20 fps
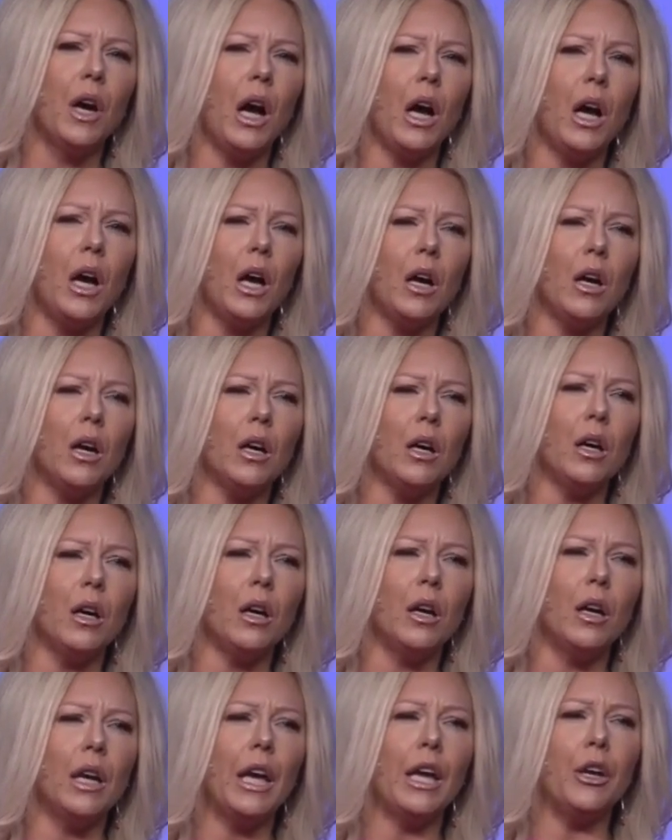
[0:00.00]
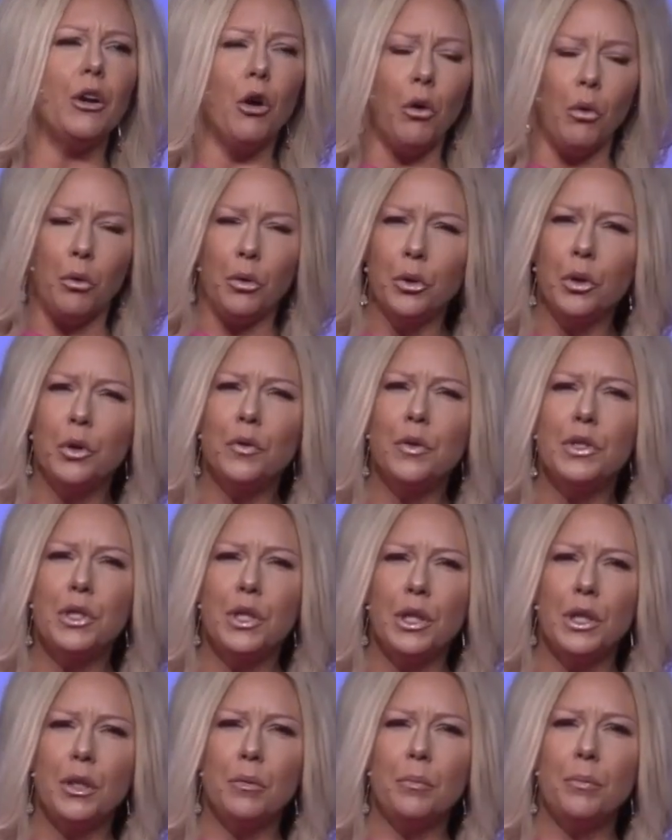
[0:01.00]
an owner of a
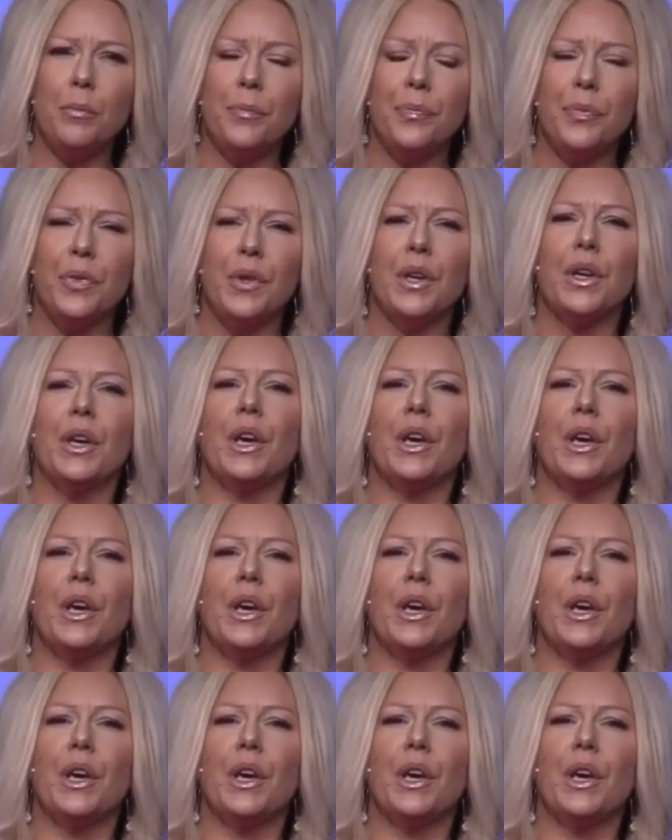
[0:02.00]
team